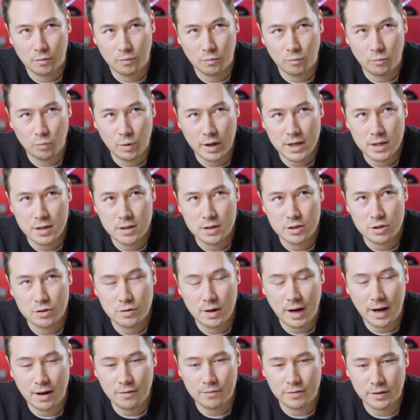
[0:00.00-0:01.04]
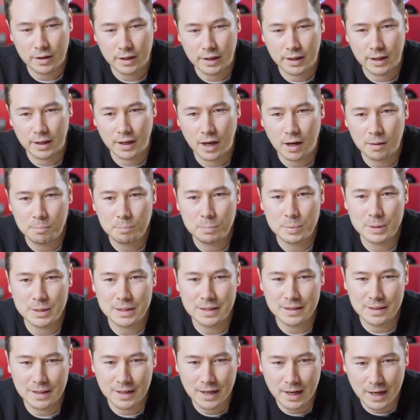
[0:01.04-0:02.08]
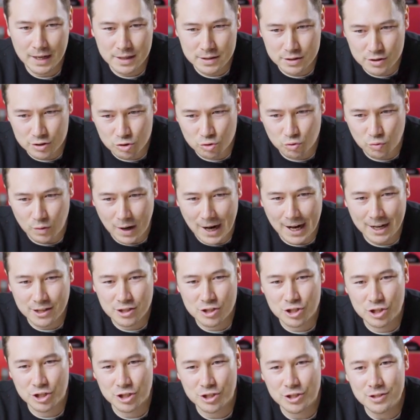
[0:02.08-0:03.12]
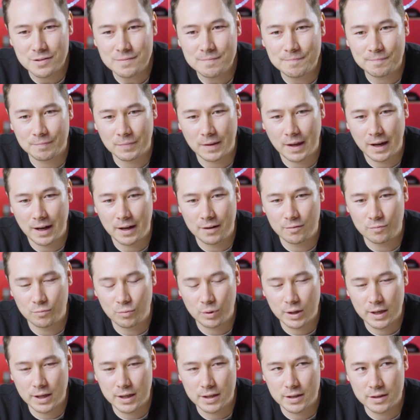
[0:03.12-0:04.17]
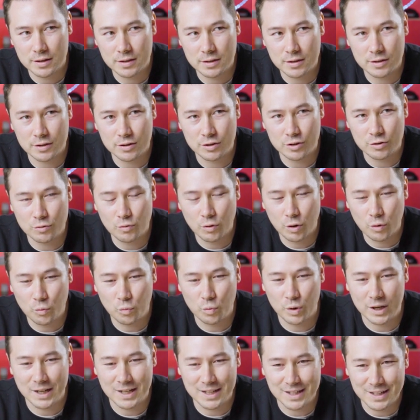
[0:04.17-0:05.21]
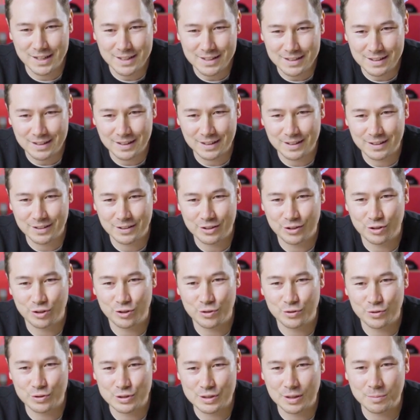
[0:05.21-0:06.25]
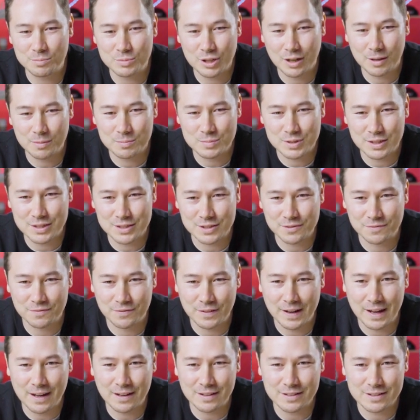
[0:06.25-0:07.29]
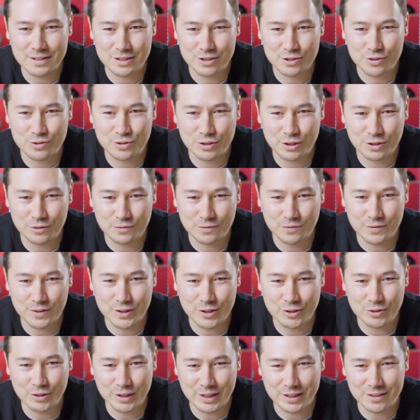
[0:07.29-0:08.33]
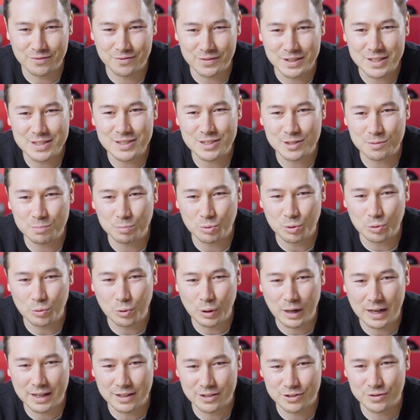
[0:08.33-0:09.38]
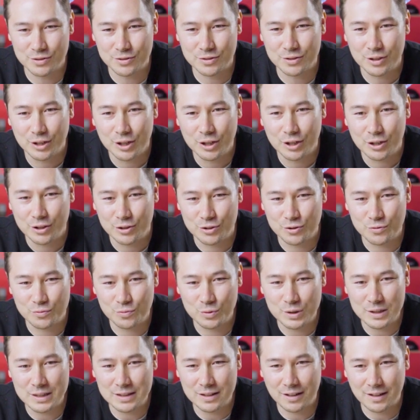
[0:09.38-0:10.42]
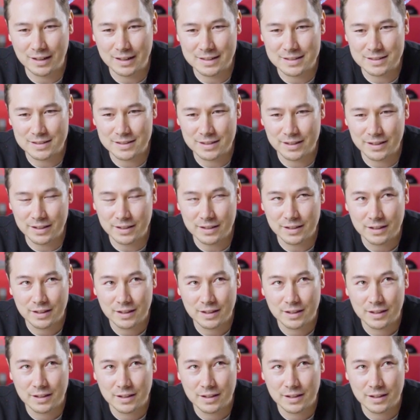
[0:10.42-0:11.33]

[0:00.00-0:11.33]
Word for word: when you have a company that has traction and when you are winning, you, sometimes as a founder, you can feel invincible, and you, you realize that